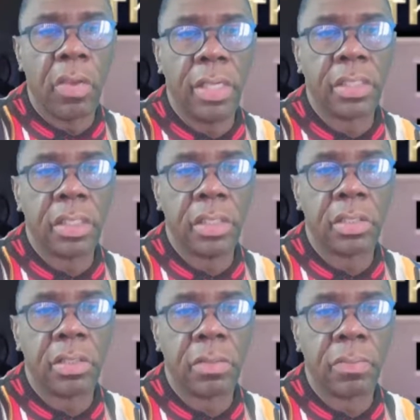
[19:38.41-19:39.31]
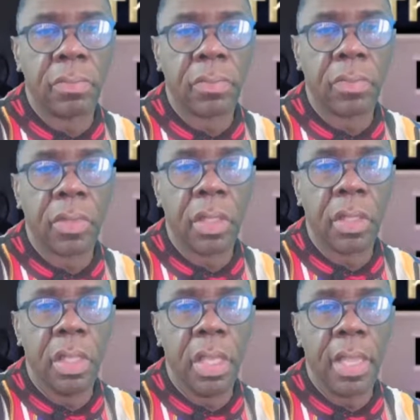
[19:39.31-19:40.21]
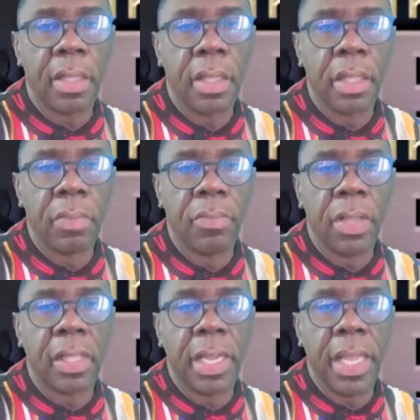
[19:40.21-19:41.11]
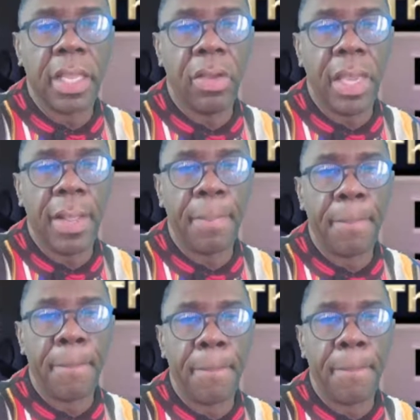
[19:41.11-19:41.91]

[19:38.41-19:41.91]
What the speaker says: questions? Yeah. Brother Clay, go ahead.